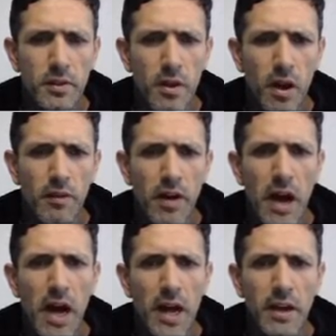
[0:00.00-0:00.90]
of
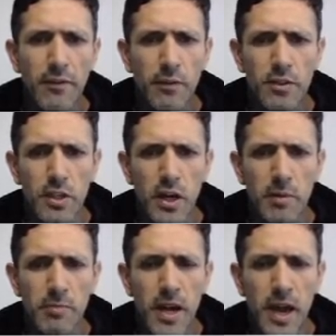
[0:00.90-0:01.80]
I for
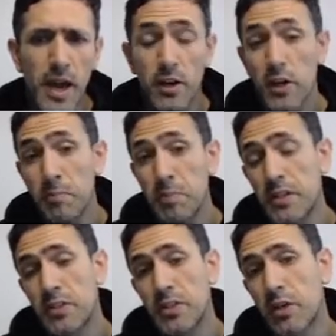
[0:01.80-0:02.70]
some k, could be
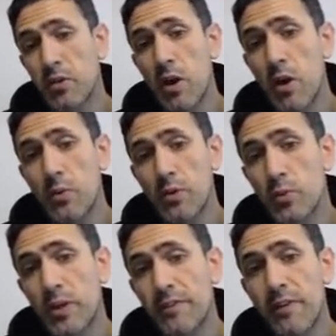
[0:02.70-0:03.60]
0, which
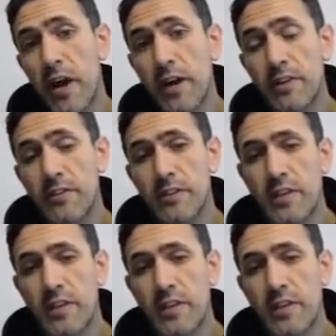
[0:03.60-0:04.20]
we define this as